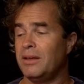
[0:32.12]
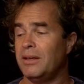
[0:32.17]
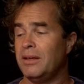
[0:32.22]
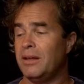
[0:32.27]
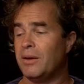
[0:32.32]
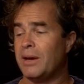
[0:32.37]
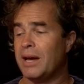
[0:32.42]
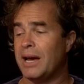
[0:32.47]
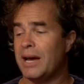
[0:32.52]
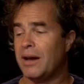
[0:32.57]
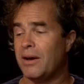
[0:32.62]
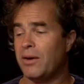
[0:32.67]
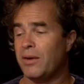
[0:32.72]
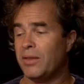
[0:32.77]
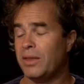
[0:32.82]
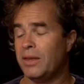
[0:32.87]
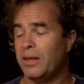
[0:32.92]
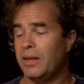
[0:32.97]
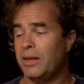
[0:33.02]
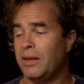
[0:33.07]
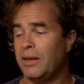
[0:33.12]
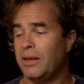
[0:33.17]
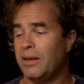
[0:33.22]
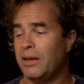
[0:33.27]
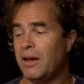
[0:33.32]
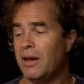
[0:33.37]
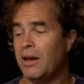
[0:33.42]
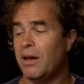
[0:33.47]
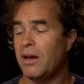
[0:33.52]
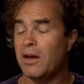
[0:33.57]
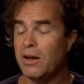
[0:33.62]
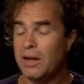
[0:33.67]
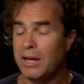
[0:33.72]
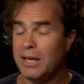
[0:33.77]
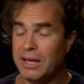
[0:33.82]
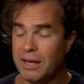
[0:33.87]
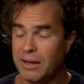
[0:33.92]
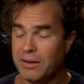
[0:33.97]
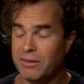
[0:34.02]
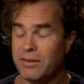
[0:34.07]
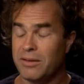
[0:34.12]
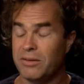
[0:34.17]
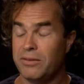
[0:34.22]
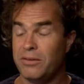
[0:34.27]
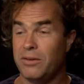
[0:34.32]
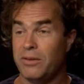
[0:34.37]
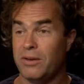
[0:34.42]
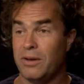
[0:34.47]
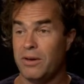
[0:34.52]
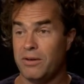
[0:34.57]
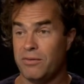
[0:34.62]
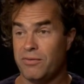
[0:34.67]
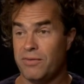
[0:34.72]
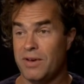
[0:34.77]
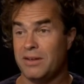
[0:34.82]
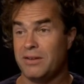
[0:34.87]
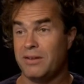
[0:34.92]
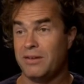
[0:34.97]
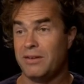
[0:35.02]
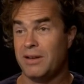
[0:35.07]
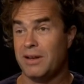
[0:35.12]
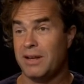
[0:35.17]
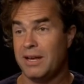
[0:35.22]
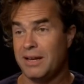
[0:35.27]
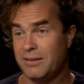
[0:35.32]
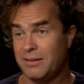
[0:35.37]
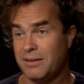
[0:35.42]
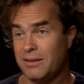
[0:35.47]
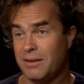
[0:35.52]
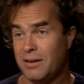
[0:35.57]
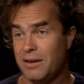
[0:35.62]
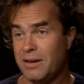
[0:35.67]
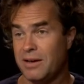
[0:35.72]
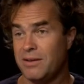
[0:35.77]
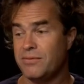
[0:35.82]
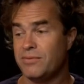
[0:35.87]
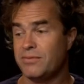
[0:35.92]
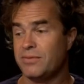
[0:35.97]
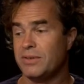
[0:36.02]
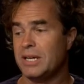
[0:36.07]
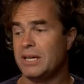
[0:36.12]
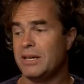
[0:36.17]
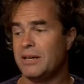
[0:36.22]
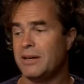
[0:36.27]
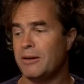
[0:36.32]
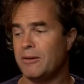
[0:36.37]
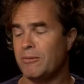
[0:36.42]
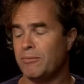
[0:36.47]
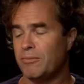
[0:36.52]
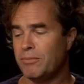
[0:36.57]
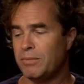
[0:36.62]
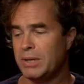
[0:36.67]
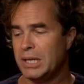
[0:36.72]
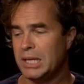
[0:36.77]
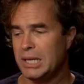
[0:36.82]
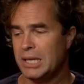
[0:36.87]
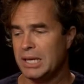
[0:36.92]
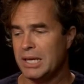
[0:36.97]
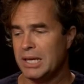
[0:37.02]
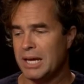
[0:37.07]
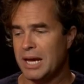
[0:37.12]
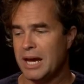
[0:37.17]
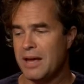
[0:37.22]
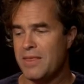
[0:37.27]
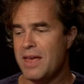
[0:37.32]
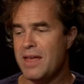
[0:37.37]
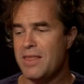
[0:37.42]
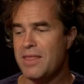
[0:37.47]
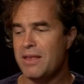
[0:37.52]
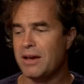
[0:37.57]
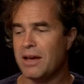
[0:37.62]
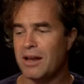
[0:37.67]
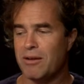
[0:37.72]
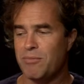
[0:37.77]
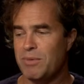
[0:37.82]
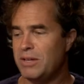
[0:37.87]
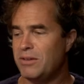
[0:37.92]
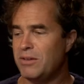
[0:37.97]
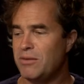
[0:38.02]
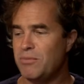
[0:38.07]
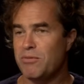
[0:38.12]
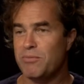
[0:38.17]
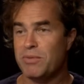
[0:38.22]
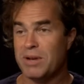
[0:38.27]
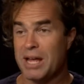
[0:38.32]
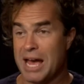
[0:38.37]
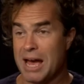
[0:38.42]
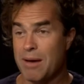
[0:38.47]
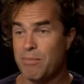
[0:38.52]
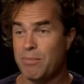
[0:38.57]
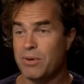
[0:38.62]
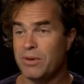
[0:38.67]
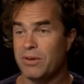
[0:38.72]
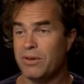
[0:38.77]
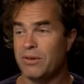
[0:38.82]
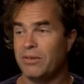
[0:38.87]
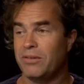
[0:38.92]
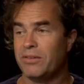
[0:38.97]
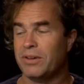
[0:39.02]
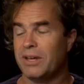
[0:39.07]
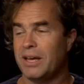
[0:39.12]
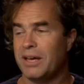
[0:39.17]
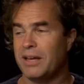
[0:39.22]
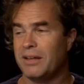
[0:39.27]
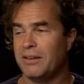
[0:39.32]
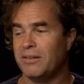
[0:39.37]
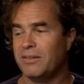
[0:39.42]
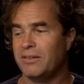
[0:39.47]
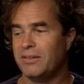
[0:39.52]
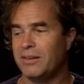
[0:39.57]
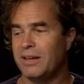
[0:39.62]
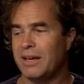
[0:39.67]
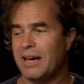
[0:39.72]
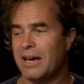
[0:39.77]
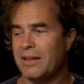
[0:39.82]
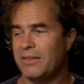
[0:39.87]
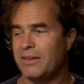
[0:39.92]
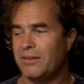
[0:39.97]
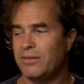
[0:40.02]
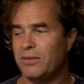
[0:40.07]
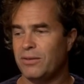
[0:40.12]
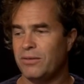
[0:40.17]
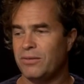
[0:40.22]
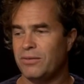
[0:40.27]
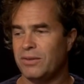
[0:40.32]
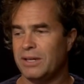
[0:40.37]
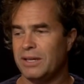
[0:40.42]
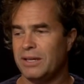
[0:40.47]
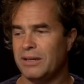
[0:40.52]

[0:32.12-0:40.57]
you know, how her early years at the studio had affected her later life. And then the kind of Me Too movement happened and it had this sort of,